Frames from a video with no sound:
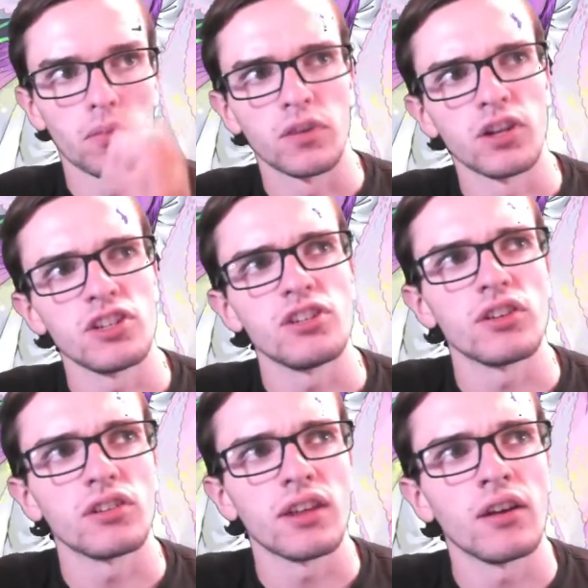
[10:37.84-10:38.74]
Did she
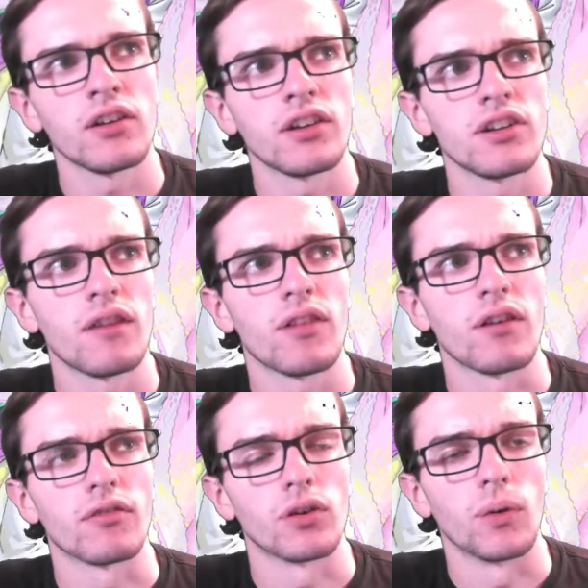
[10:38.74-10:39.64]
just get it, or did she have that
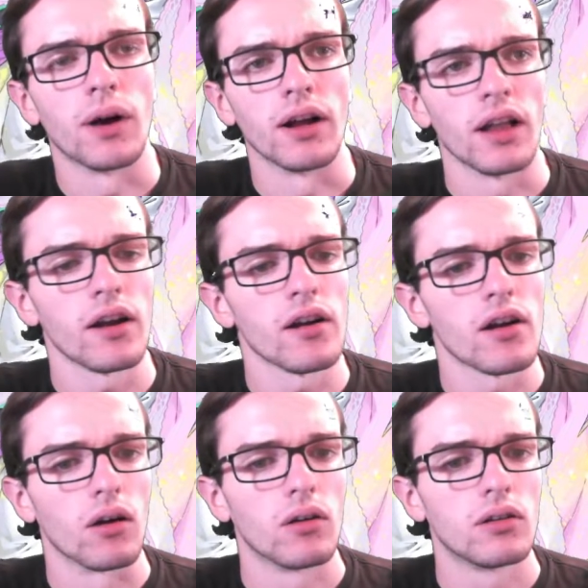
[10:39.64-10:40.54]
for a while? I don't
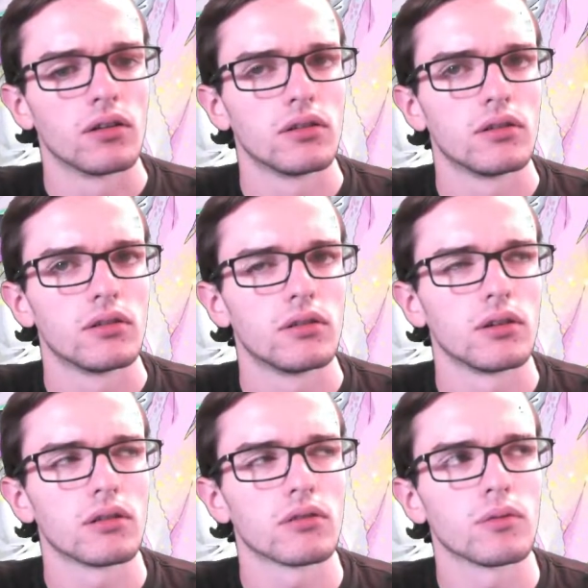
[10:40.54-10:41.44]
know.
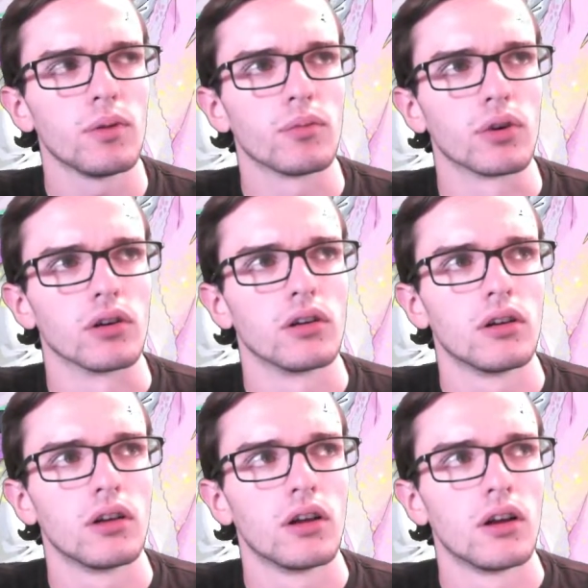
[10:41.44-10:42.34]
I don't remember.
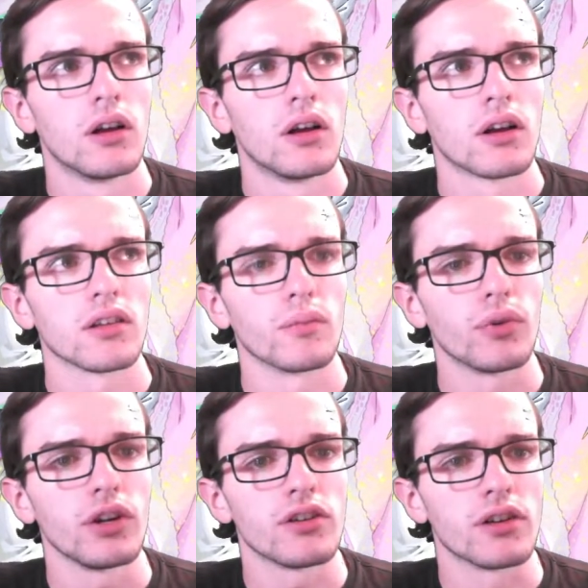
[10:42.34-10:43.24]
I'm
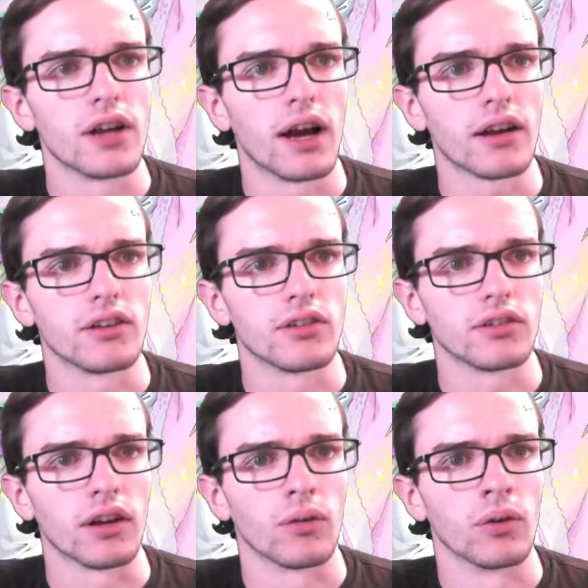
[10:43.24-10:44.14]
pretty sure Naga just
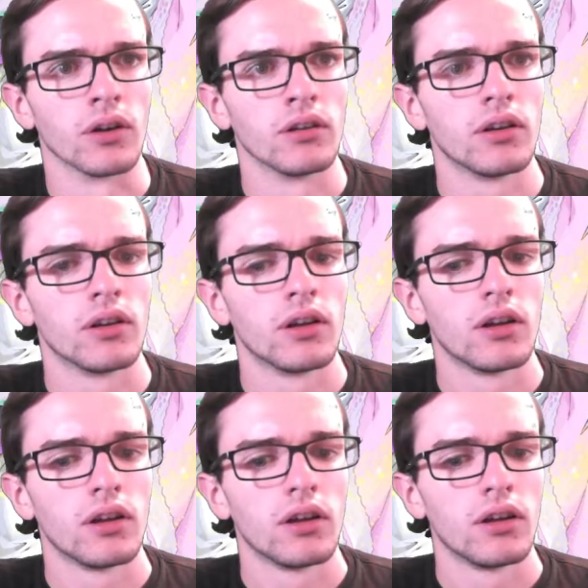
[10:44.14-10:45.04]
got one.
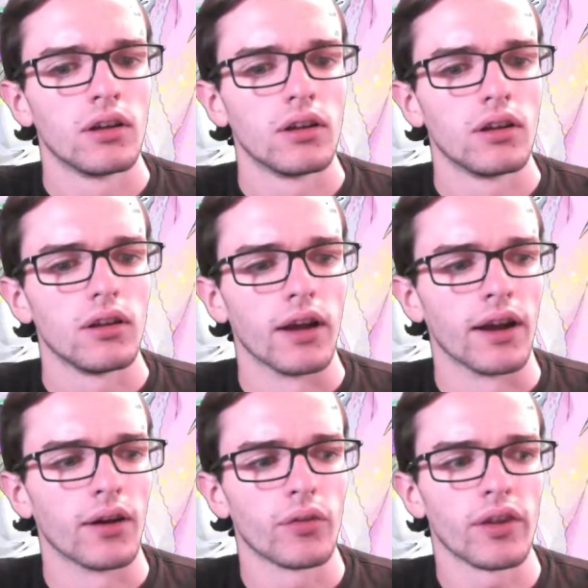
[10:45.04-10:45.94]
I
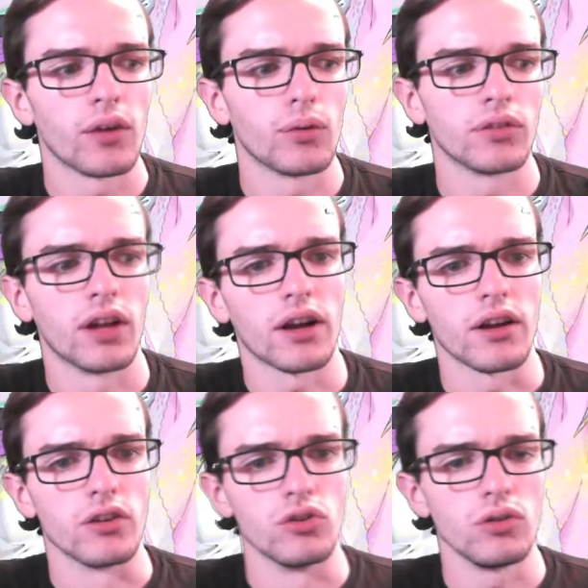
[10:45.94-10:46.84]
don't think it was Naga
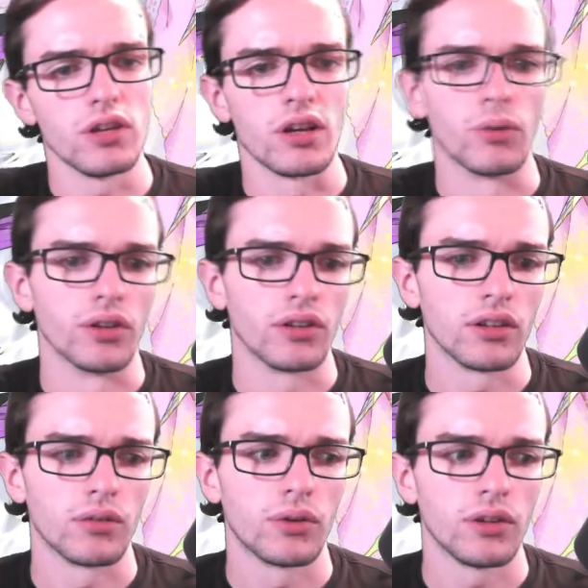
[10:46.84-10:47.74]
and Julia, was it?
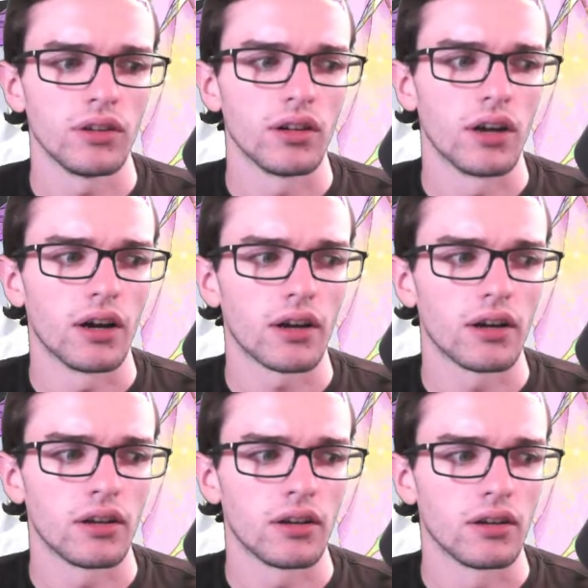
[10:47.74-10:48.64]
Wasn't it Naga
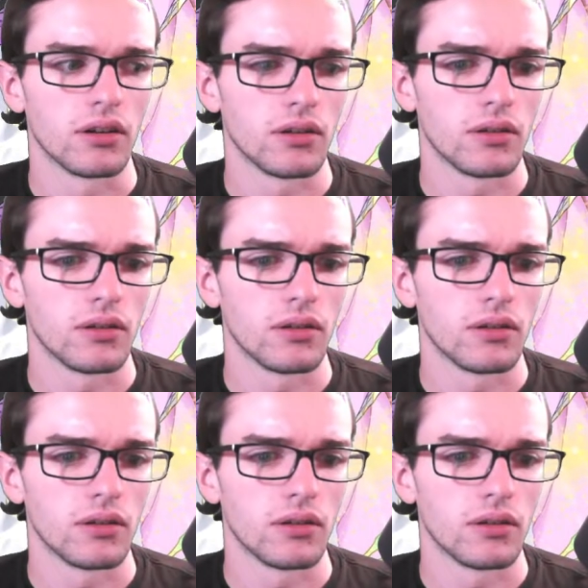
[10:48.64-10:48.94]
and